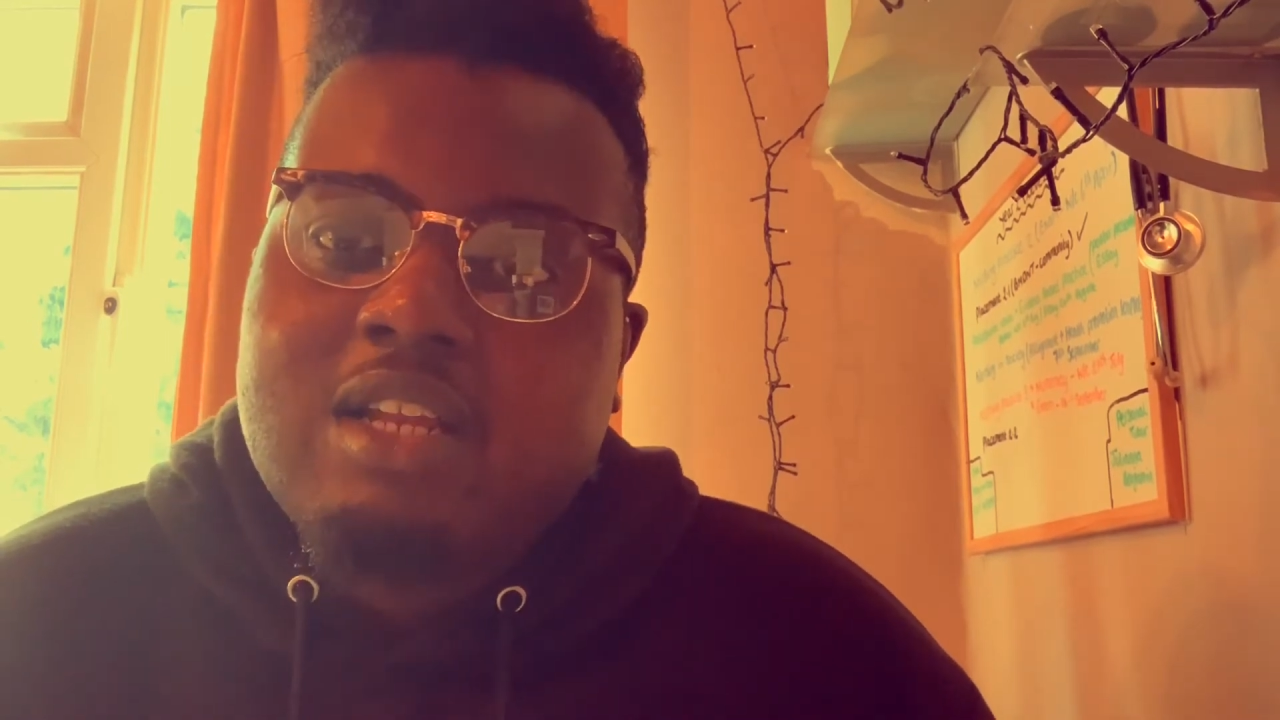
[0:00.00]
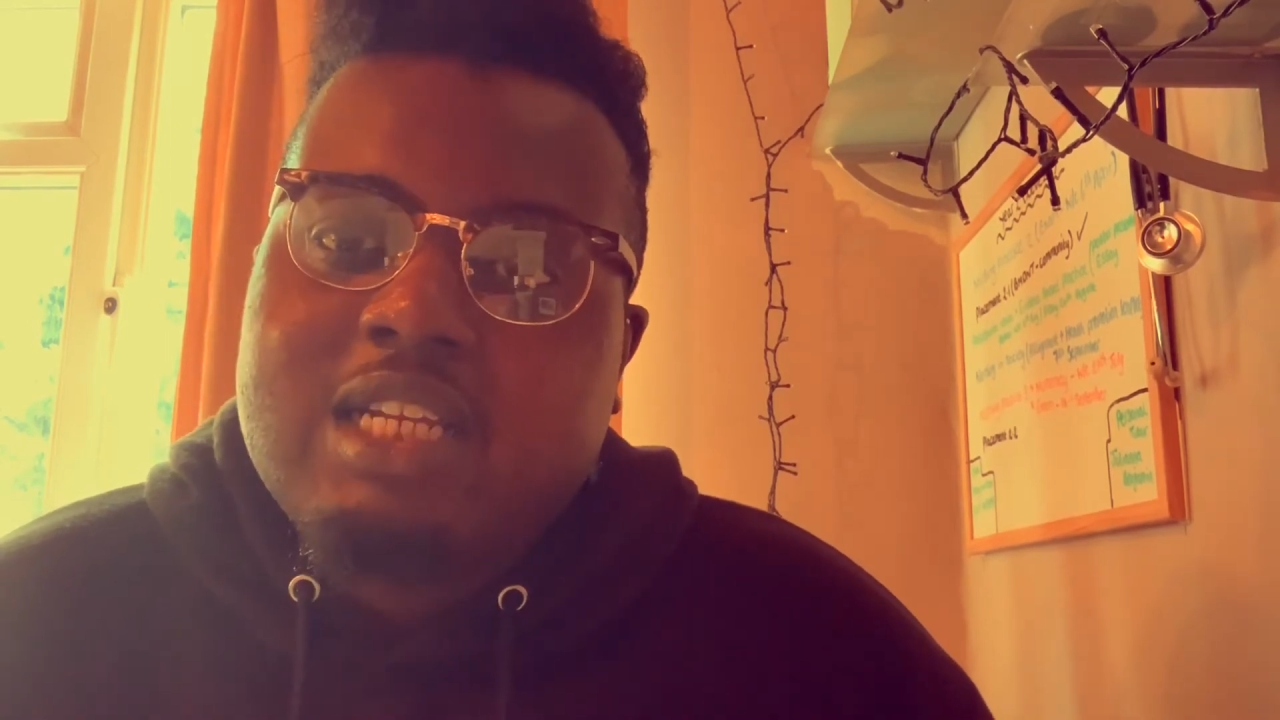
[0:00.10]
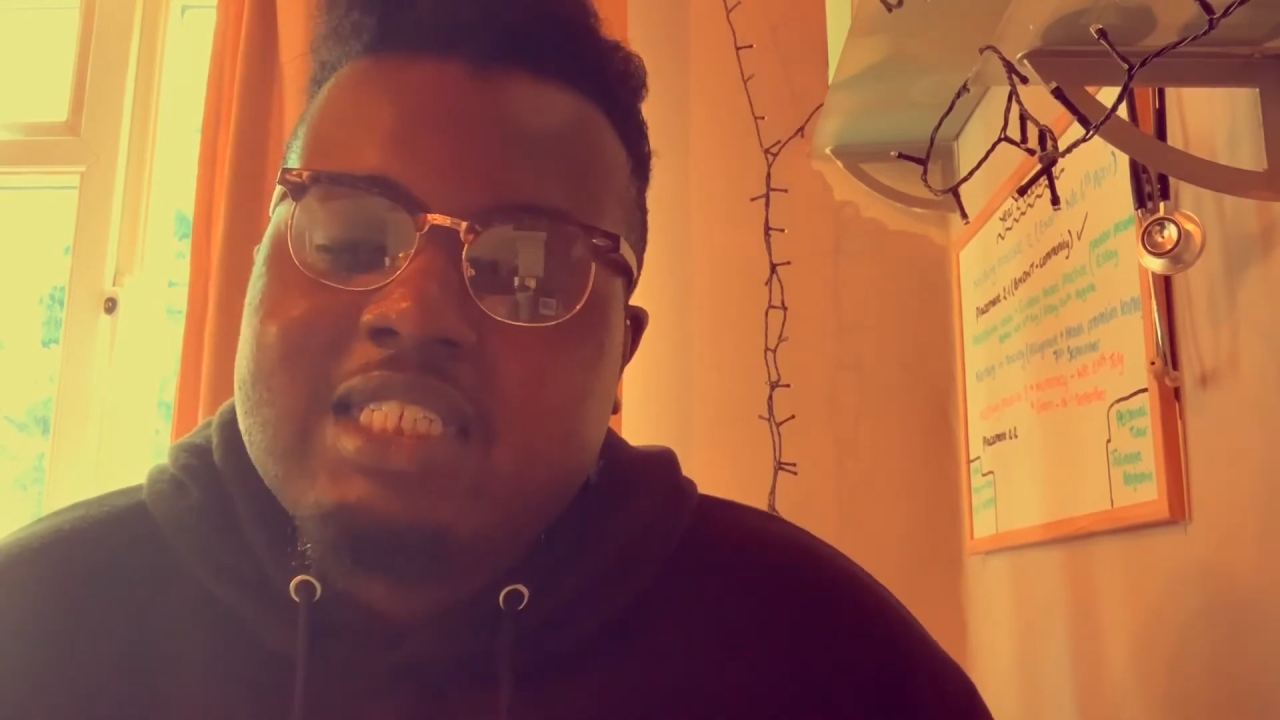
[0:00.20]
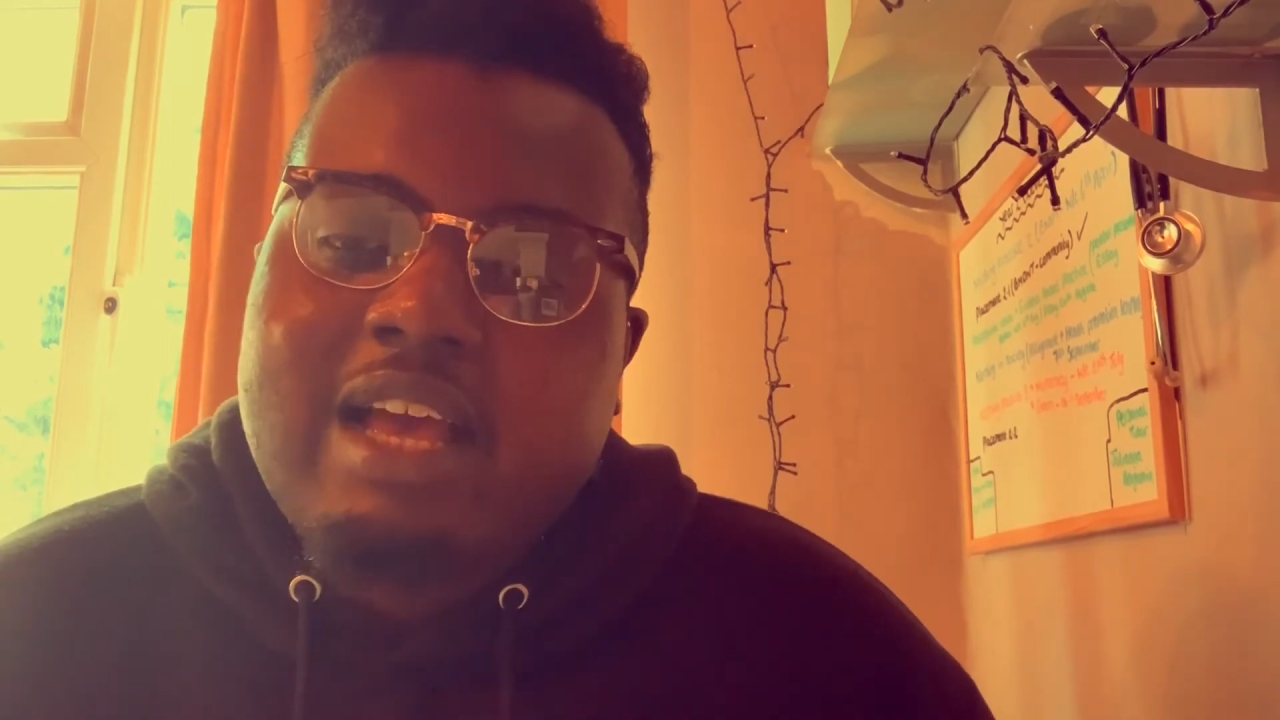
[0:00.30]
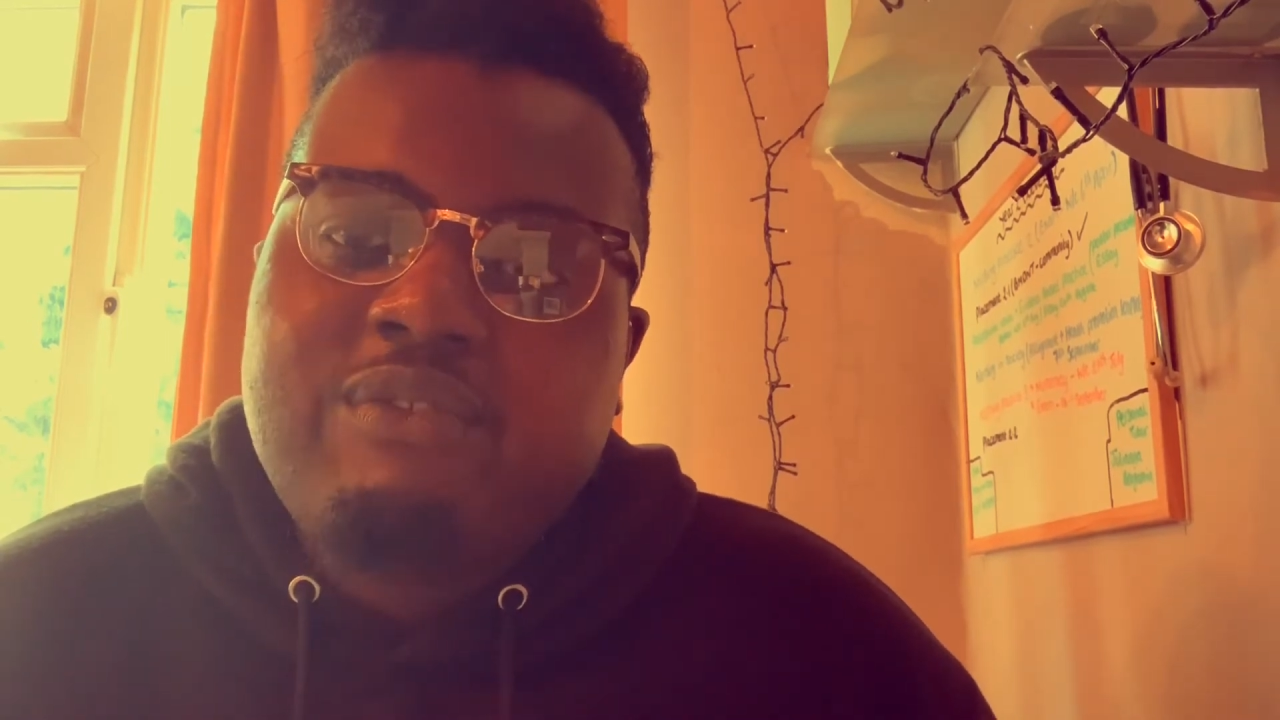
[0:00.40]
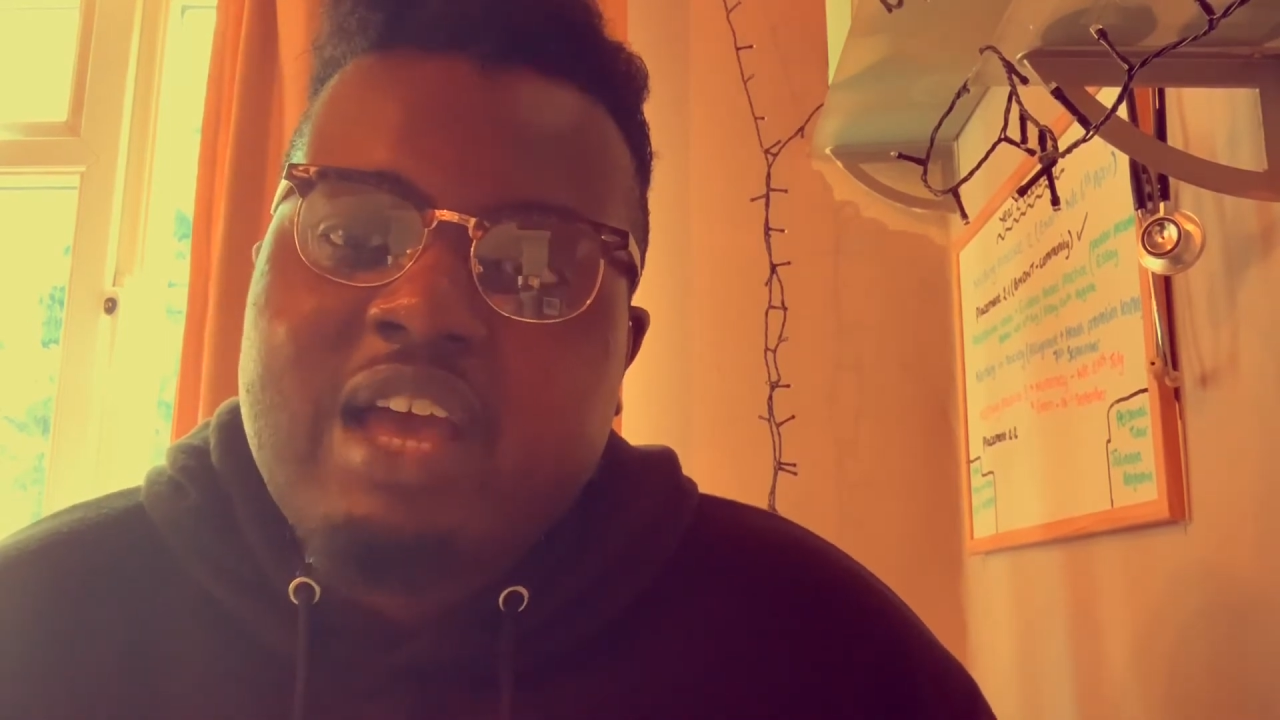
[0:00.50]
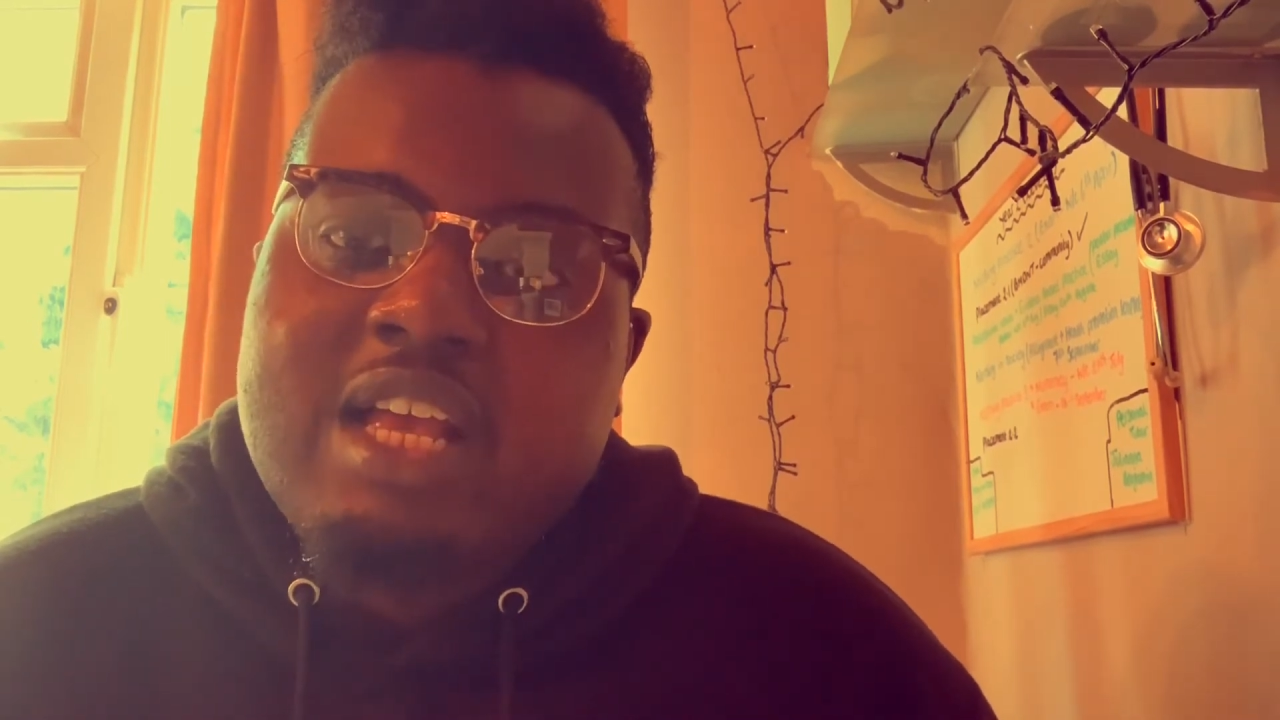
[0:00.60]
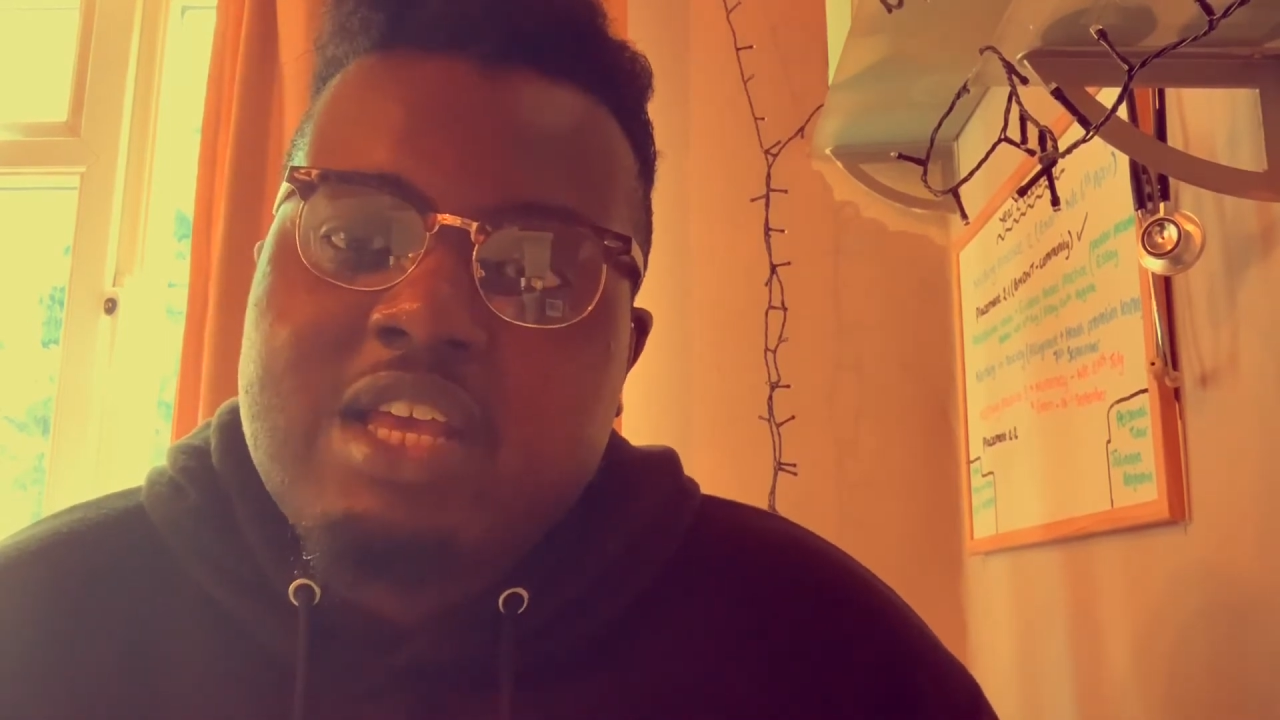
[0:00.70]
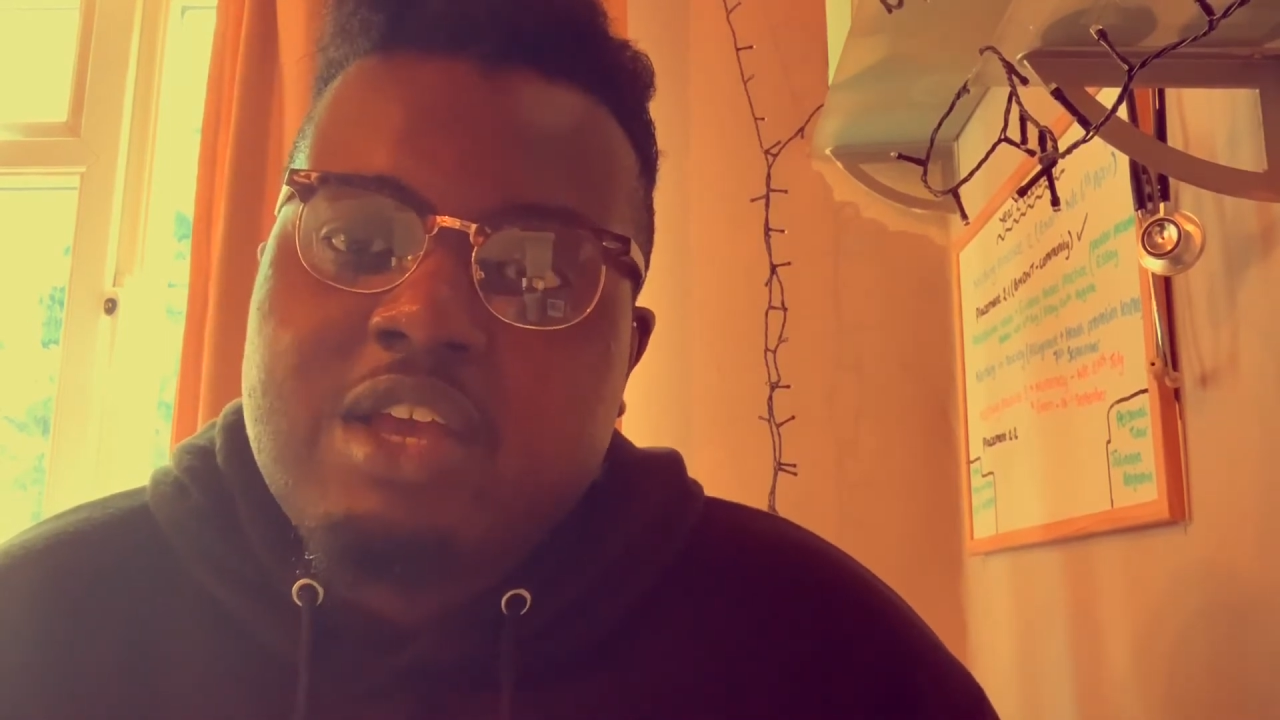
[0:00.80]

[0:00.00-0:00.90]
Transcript: this FAU